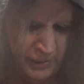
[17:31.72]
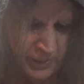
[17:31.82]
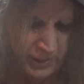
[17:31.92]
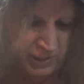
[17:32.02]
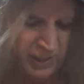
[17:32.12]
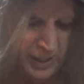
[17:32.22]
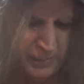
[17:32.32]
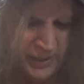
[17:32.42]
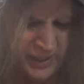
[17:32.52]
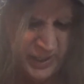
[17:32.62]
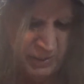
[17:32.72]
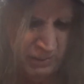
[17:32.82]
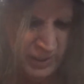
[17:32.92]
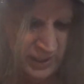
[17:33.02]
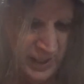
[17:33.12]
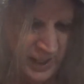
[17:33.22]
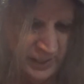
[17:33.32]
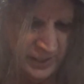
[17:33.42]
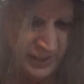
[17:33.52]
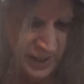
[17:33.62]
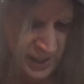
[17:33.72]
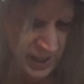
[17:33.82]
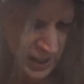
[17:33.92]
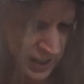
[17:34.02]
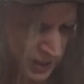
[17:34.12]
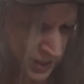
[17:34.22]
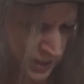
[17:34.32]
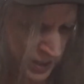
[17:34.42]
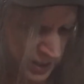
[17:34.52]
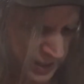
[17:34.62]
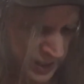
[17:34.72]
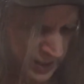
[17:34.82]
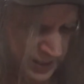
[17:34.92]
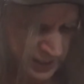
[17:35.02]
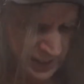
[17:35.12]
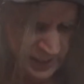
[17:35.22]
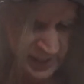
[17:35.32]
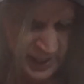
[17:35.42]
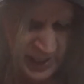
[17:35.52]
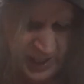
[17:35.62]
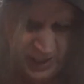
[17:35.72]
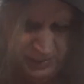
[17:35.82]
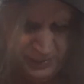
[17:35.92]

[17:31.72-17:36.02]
for Trump. They didn't even realize it. Okay, another thing I was going to say.